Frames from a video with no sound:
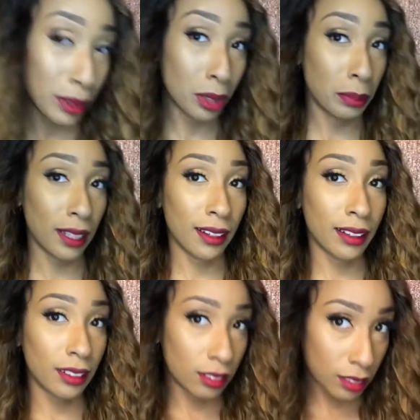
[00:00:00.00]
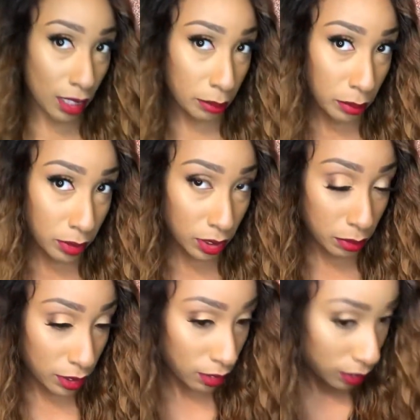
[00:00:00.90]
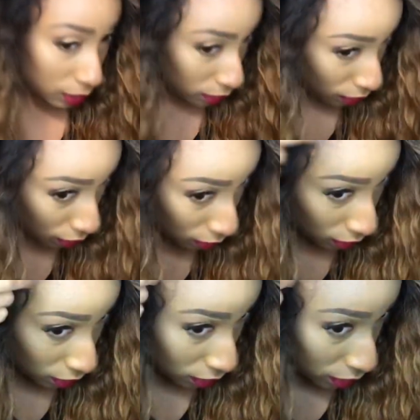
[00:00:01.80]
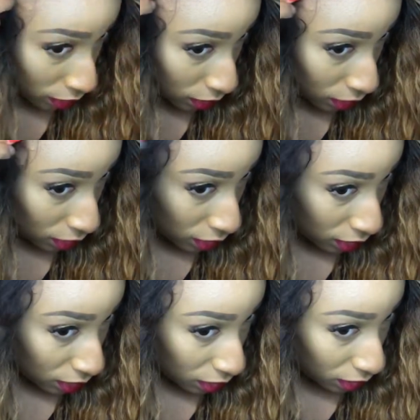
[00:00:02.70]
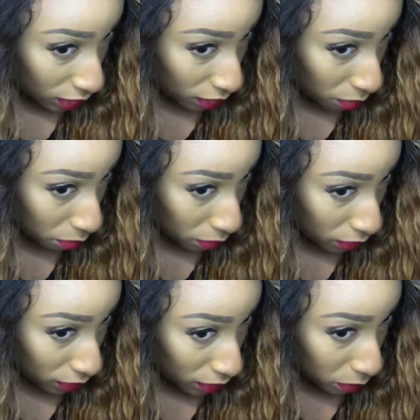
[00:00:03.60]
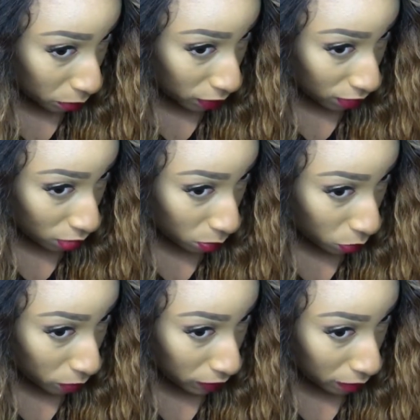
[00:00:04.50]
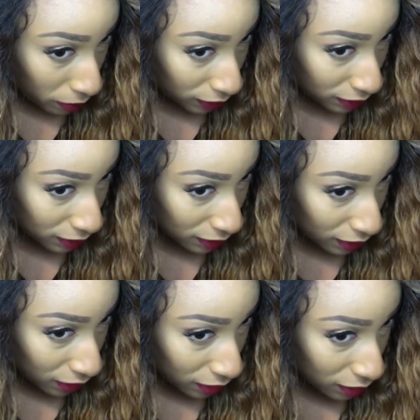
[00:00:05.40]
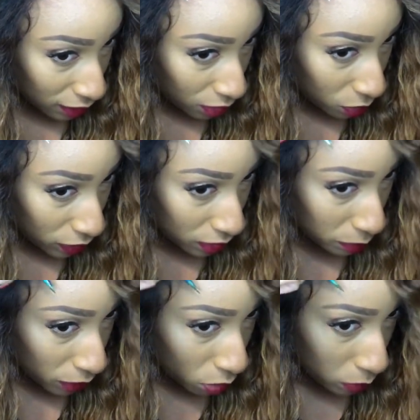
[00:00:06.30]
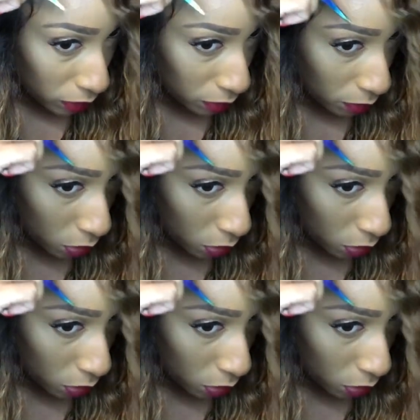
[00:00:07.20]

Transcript: a little blind. I don't know how people just be doing this. Yeah, I can pluck this part a little more, but I'm actually scared because I don't want it to be open up